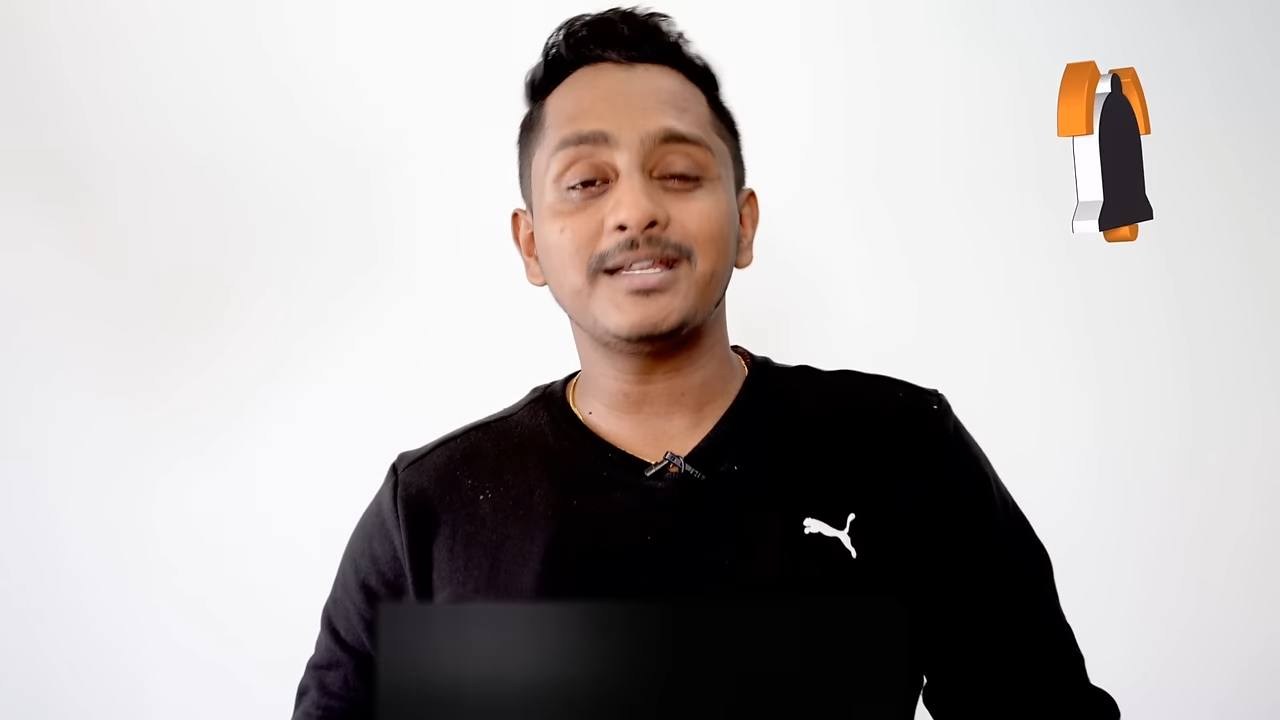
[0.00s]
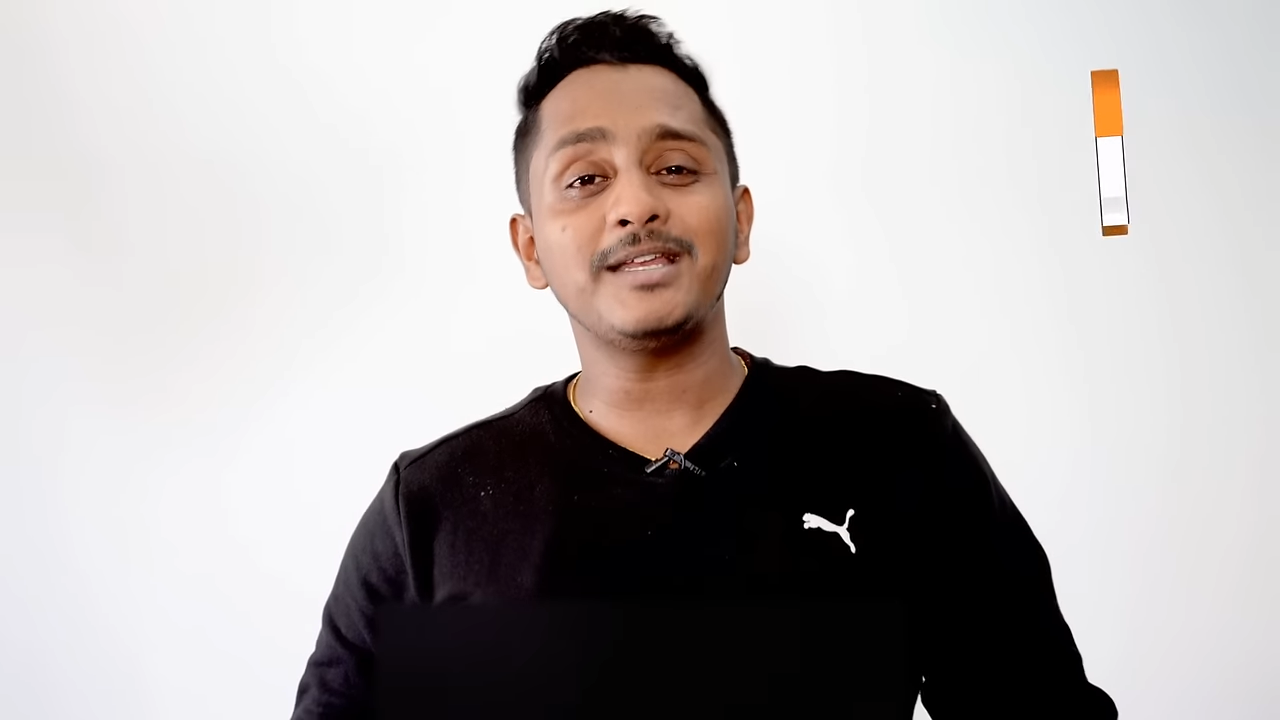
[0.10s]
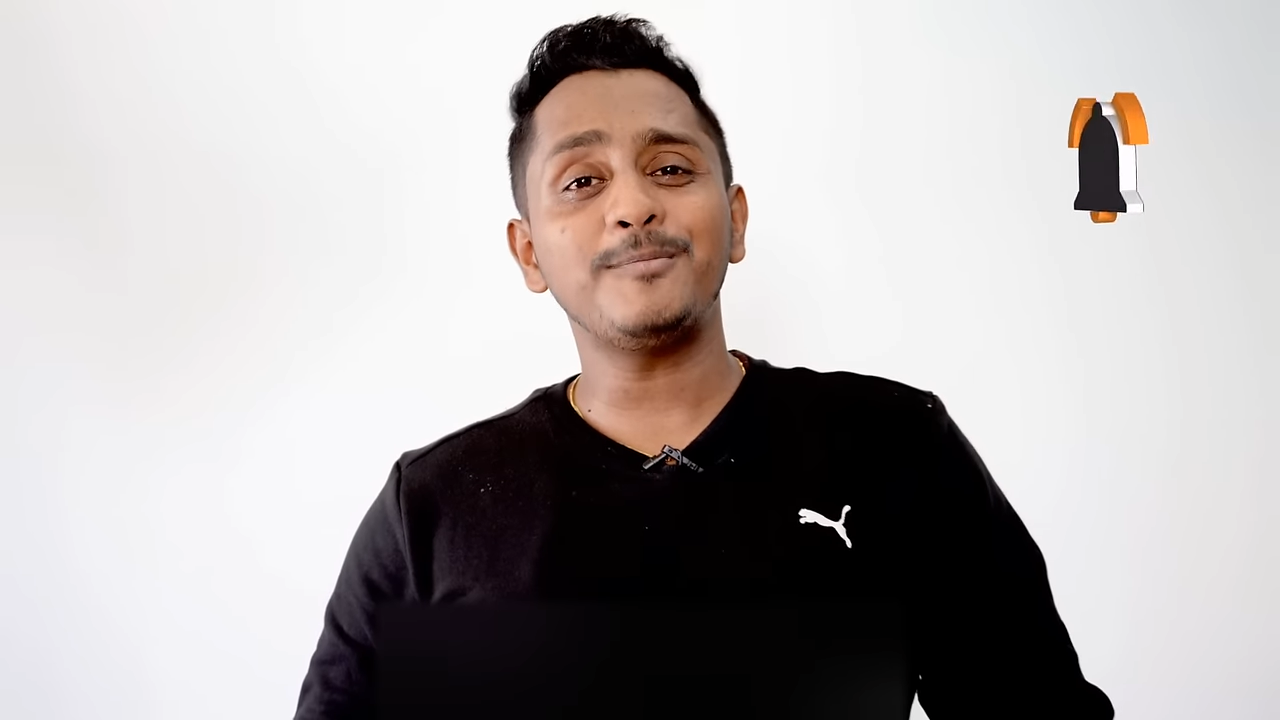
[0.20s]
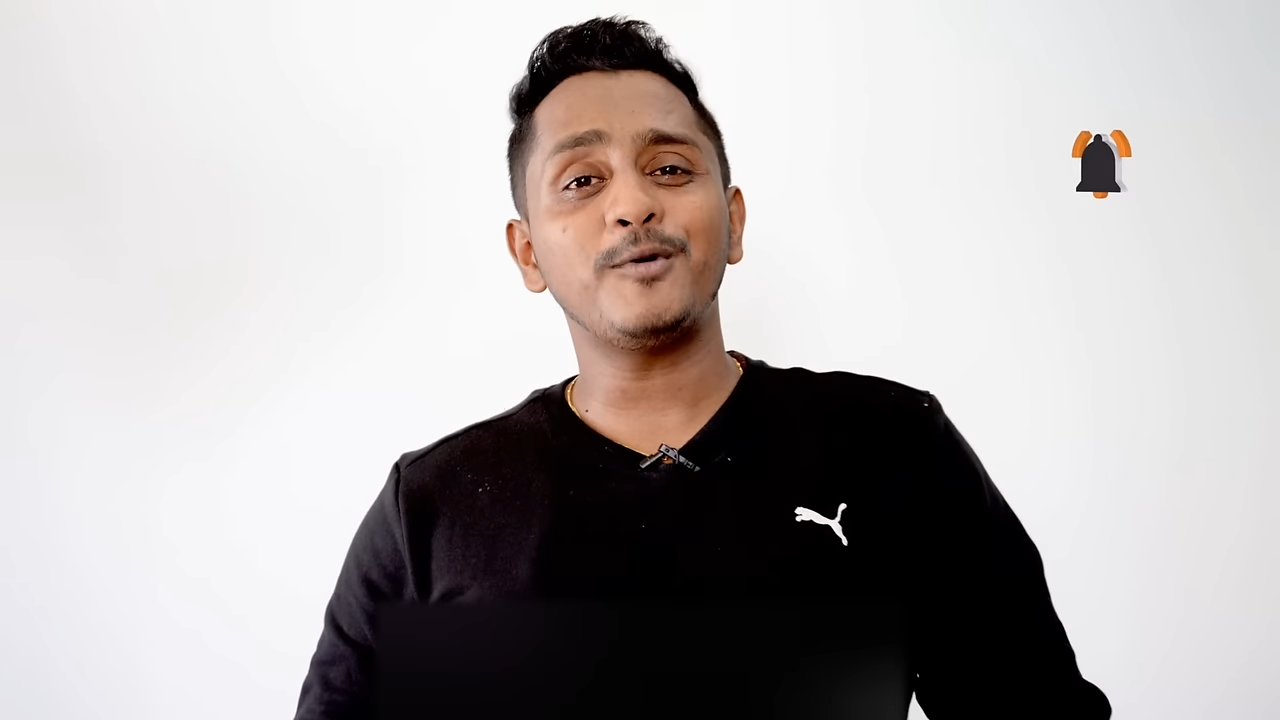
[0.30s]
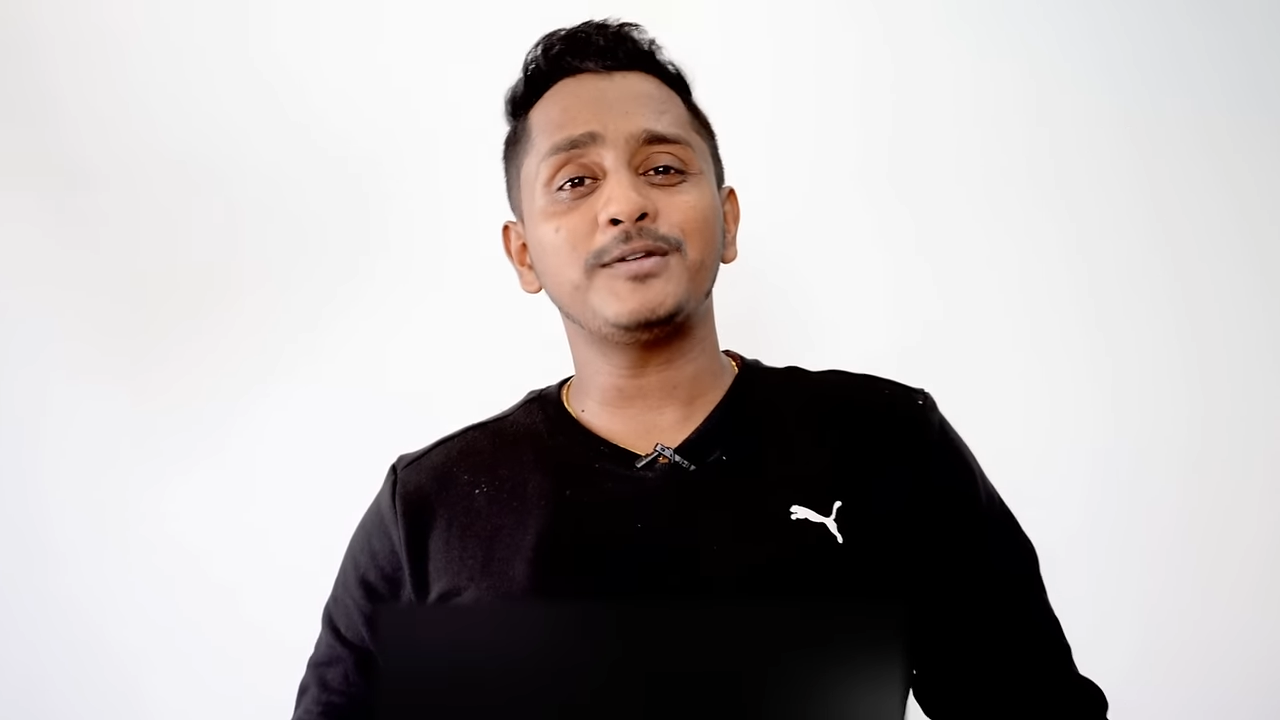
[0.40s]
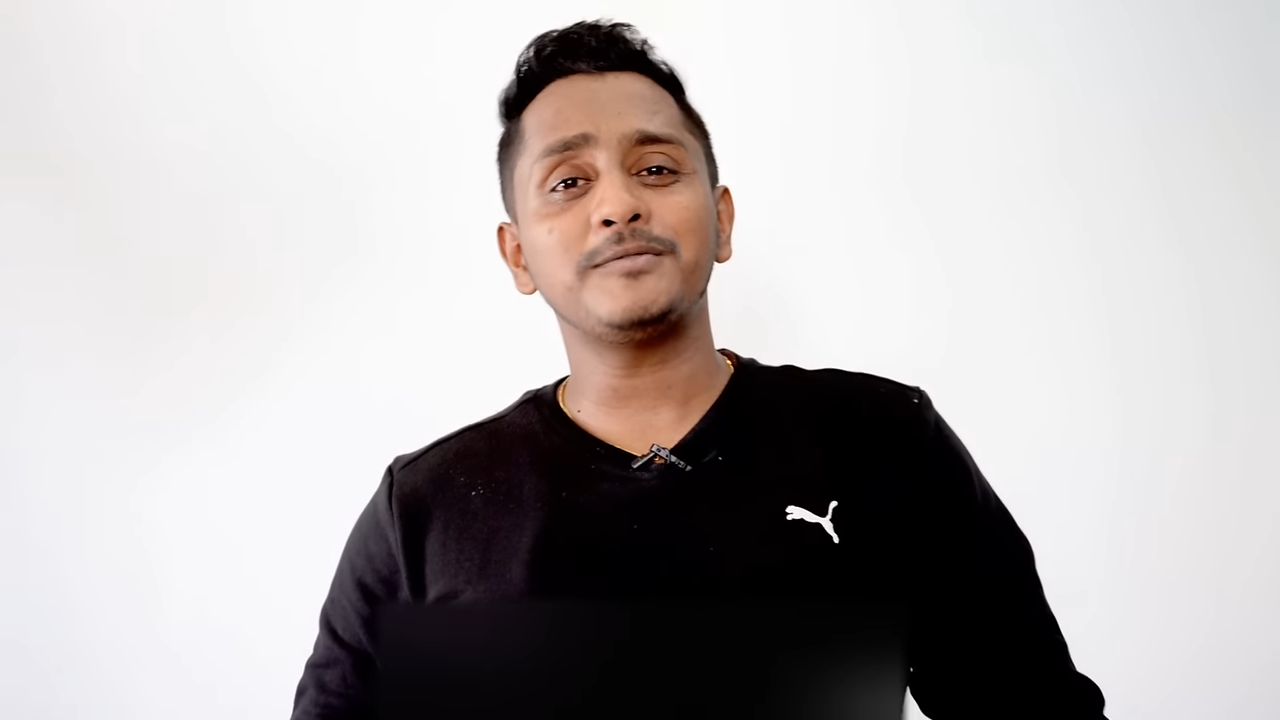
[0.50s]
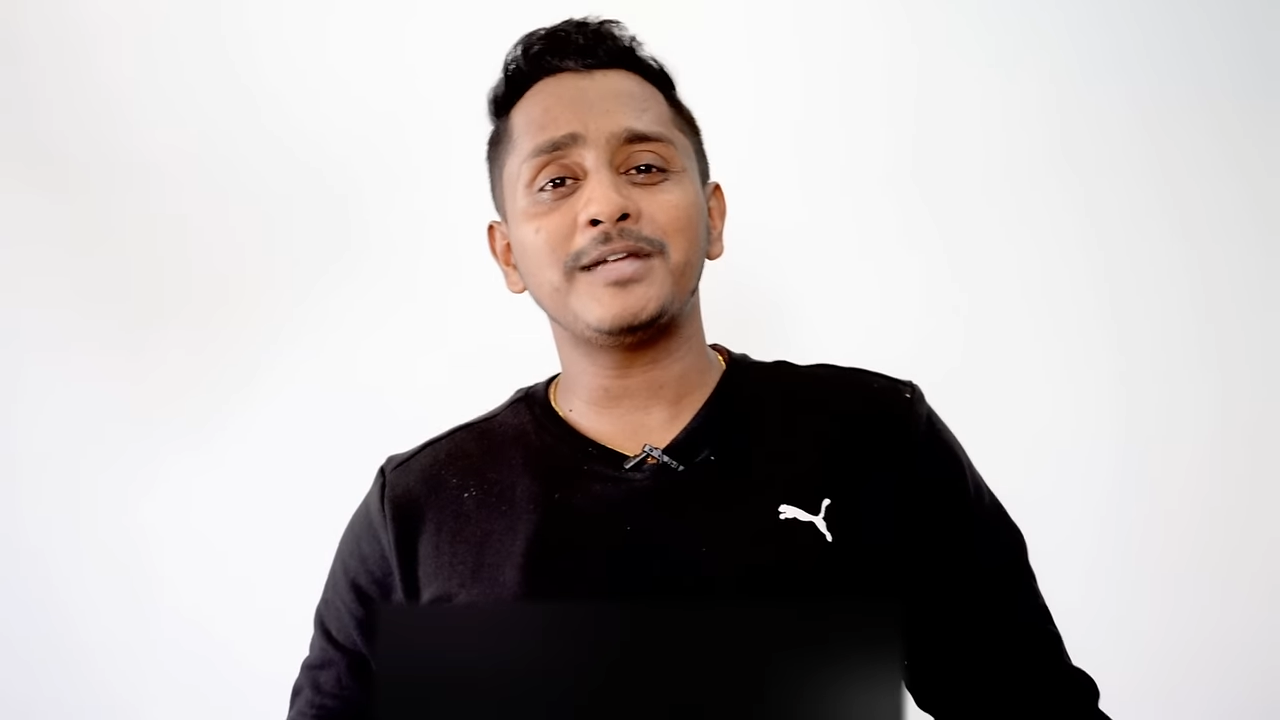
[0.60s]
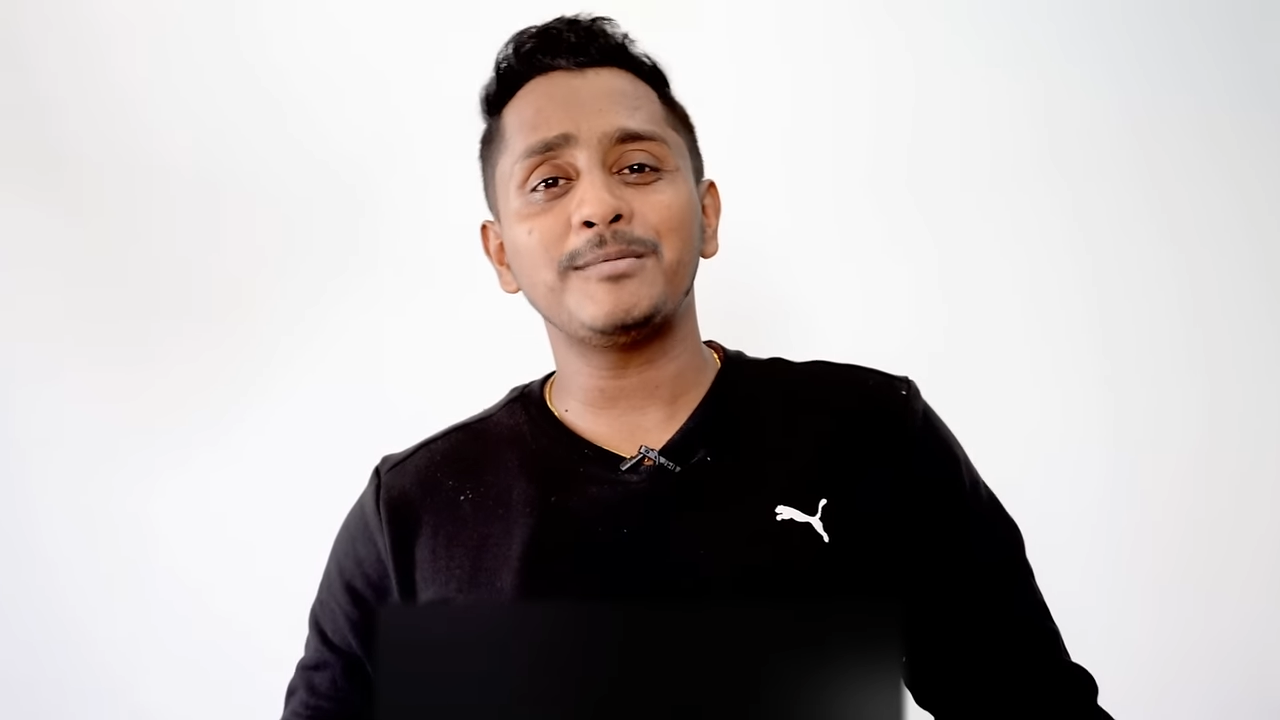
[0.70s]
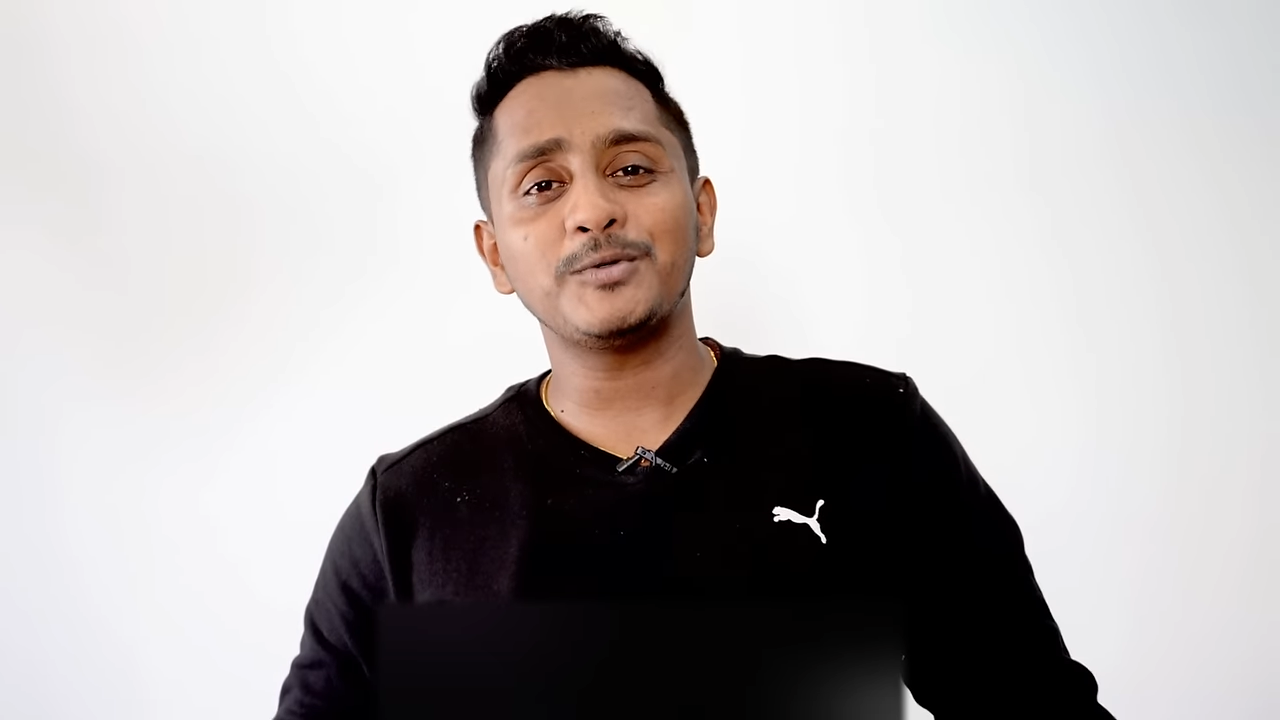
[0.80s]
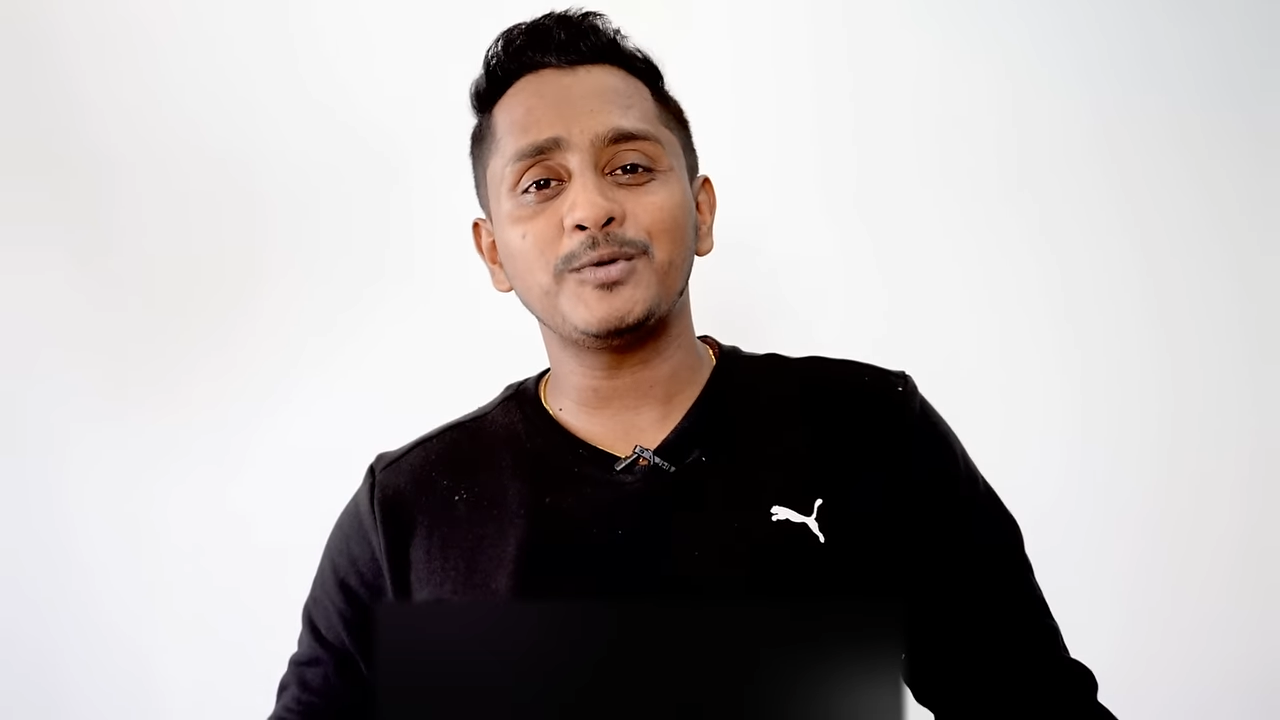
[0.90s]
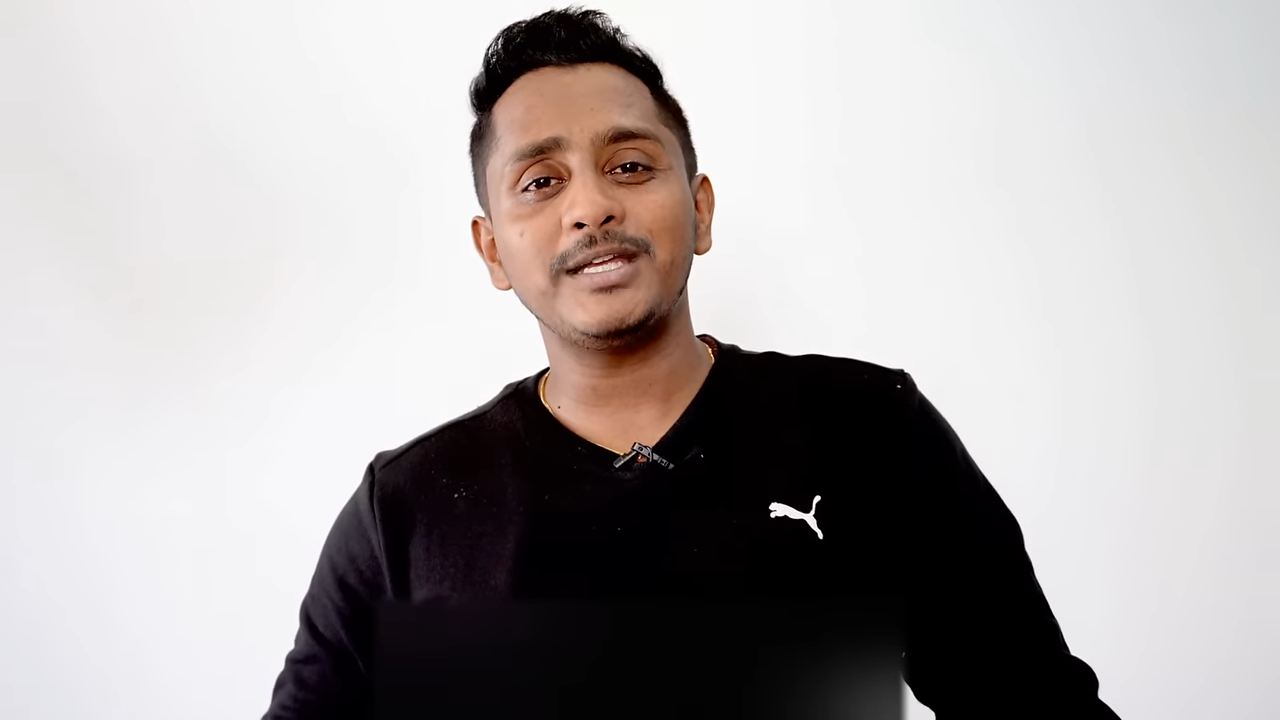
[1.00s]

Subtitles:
And any point of time you